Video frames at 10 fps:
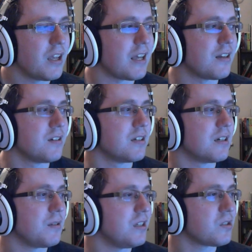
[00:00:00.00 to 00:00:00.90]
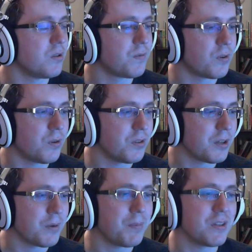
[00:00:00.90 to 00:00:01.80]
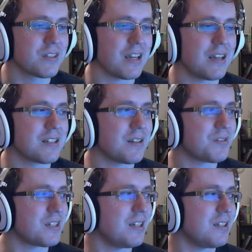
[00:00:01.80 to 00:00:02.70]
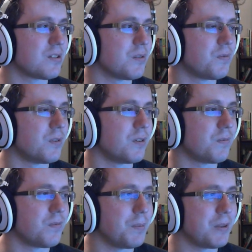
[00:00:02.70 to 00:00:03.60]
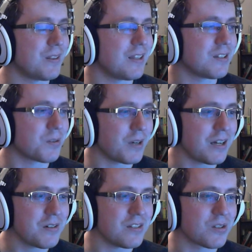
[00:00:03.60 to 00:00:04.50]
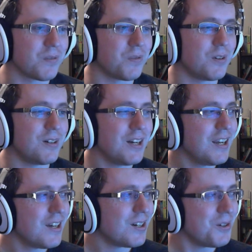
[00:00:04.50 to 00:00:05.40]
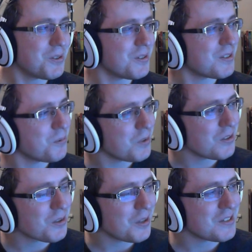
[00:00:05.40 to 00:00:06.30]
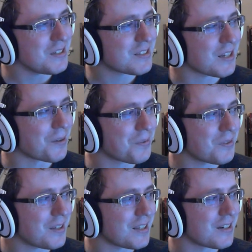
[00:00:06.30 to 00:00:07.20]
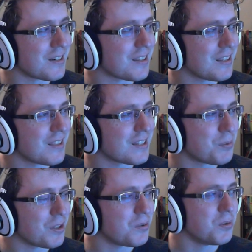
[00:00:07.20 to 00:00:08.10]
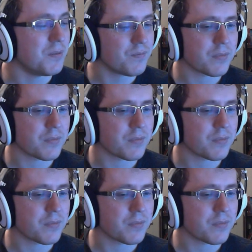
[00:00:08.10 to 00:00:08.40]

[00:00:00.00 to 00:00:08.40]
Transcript: And he's good for holding weapons, as I've said. He's good for flipping things around. He's good for all sorts of weird, crazy stuff. And I think that's pretty cool.